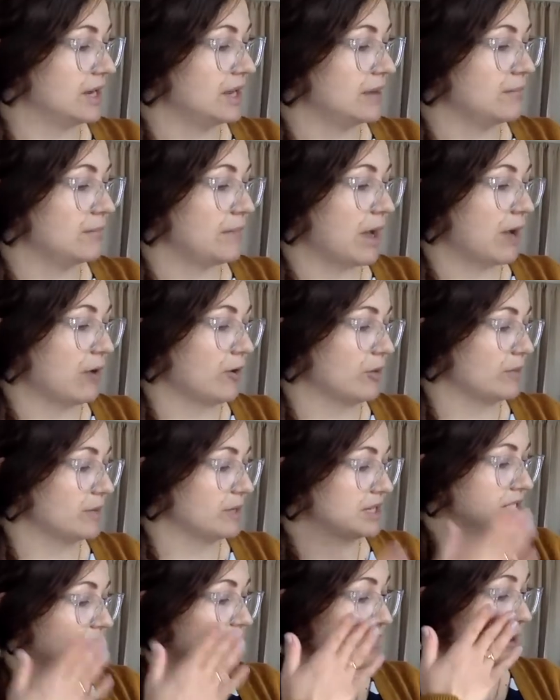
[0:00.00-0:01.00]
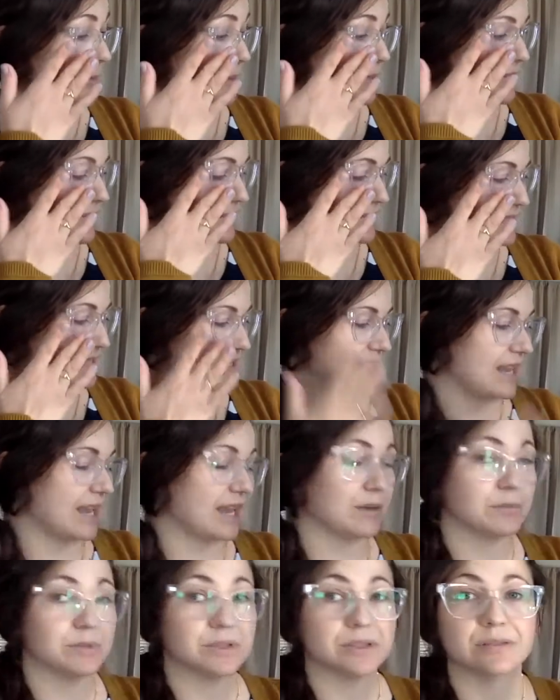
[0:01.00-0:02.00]
Malcolm and his family
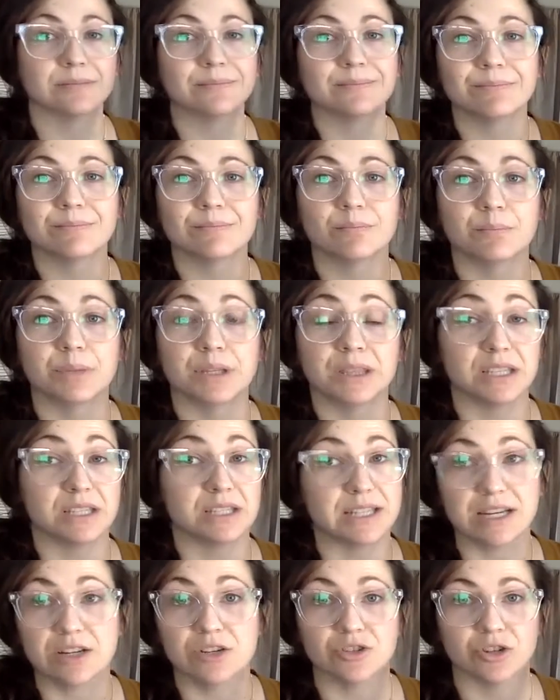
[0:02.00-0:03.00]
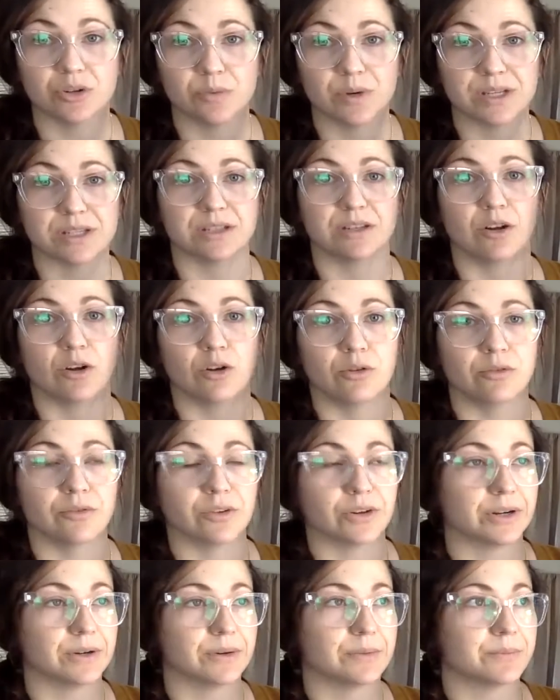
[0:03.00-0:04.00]
escaped, but the danger wasn't
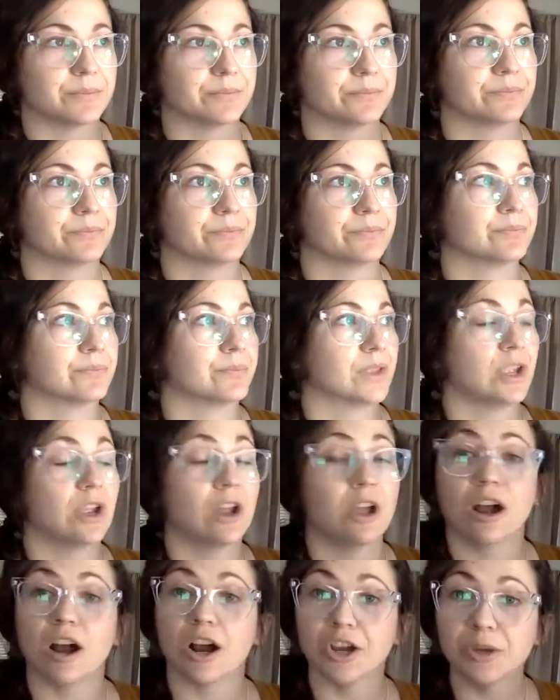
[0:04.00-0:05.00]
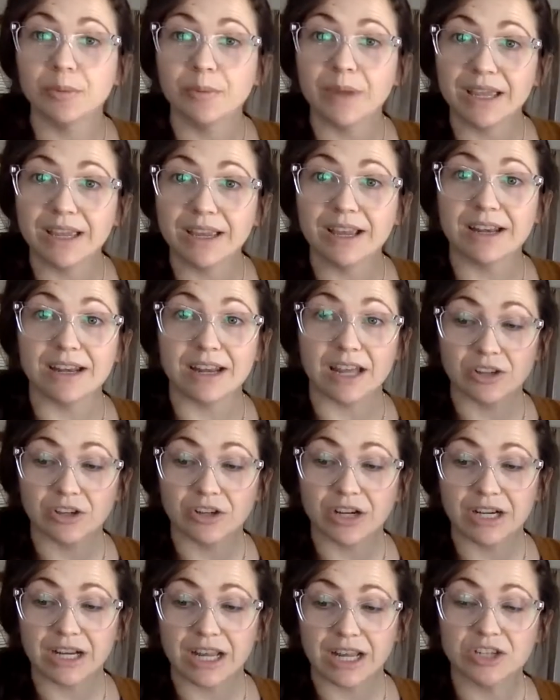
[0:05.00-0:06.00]
over. Are you making another
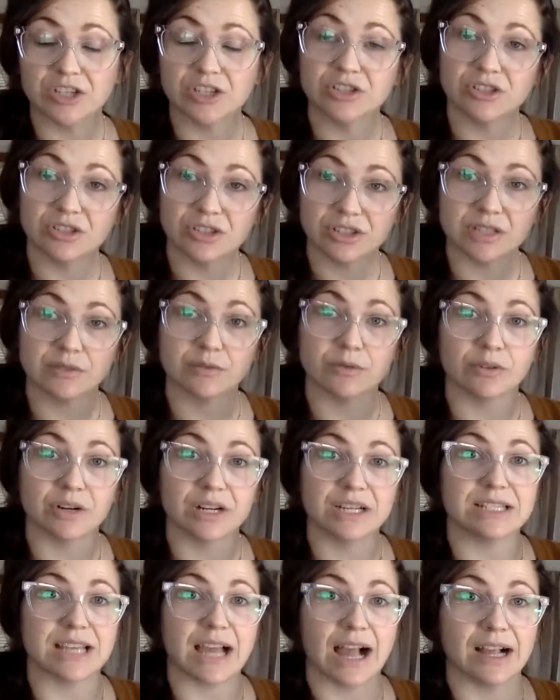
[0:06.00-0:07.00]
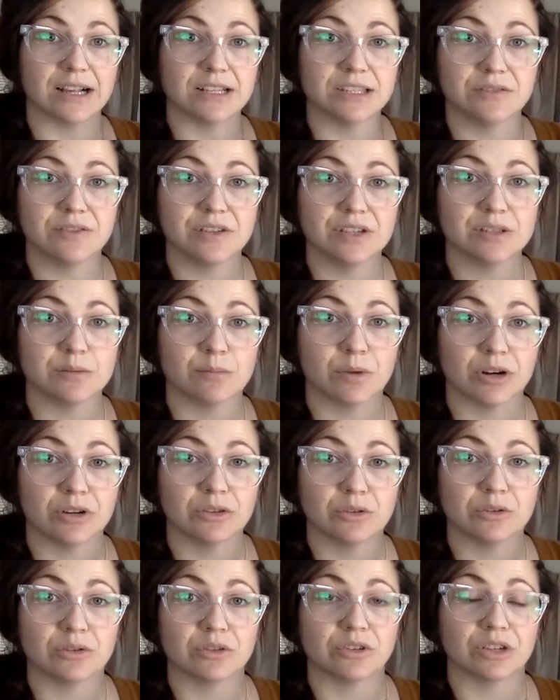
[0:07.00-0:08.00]
connection to civil rights activist Martin
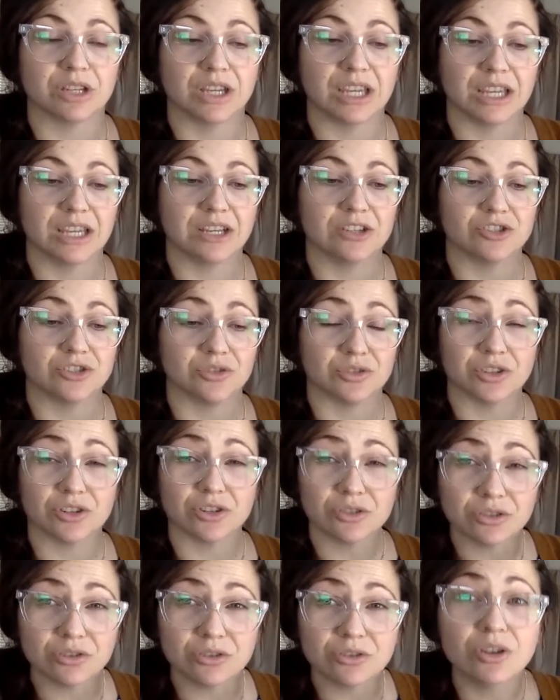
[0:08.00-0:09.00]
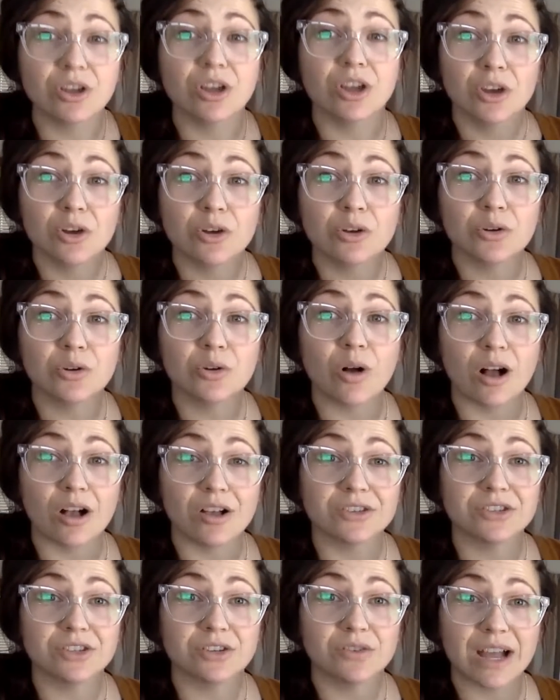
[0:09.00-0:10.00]
Luther King Jr., who
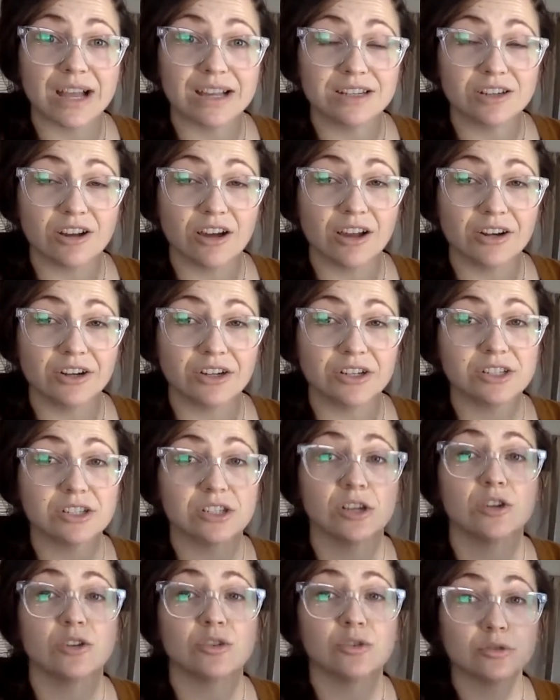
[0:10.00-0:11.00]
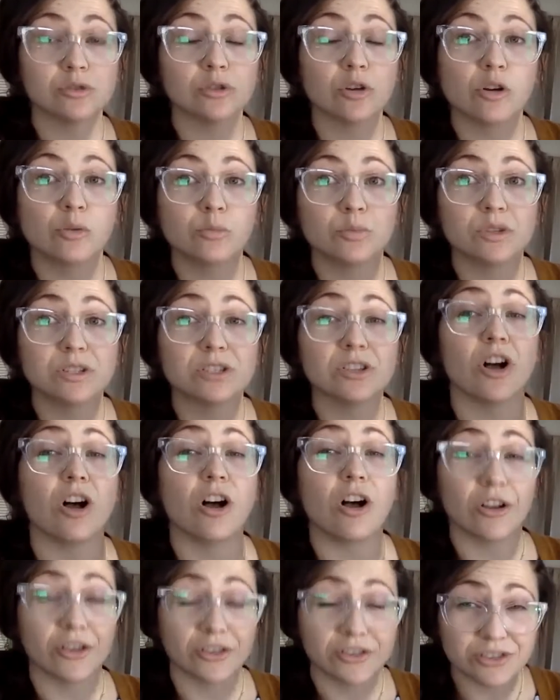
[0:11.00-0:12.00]
also had daughters whose home was
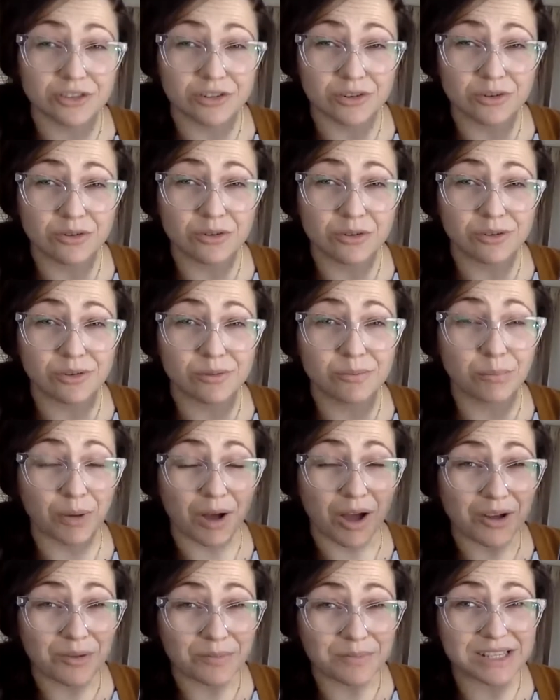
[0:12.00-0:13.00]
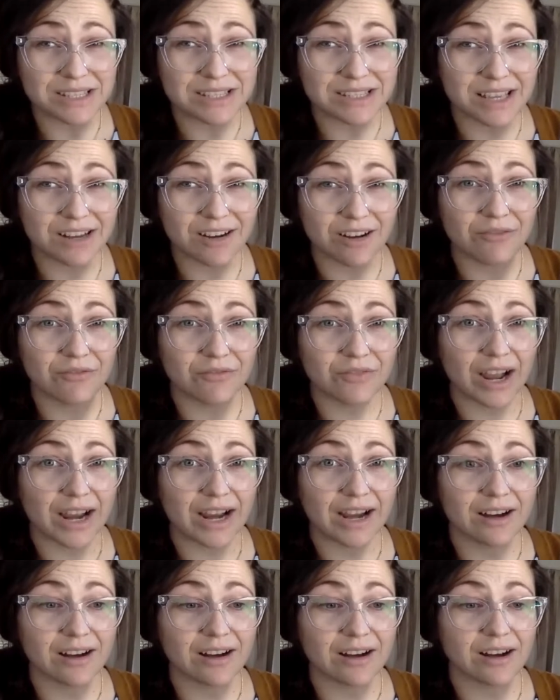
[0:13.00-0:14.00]
also bombed and set on
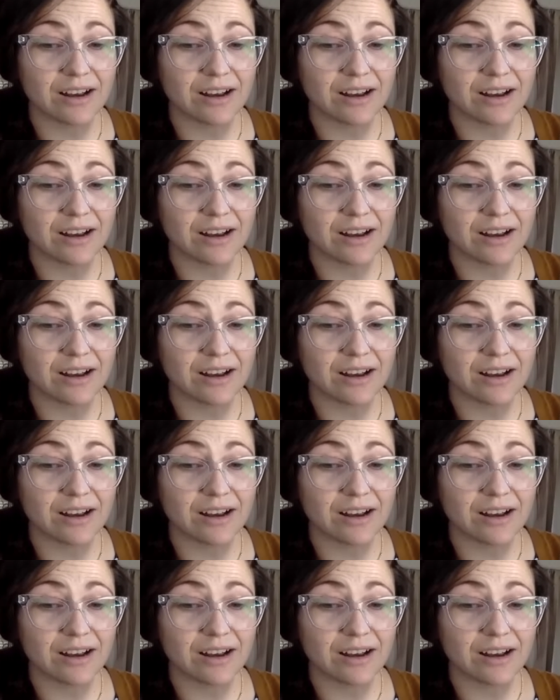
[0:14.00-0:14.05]
fire?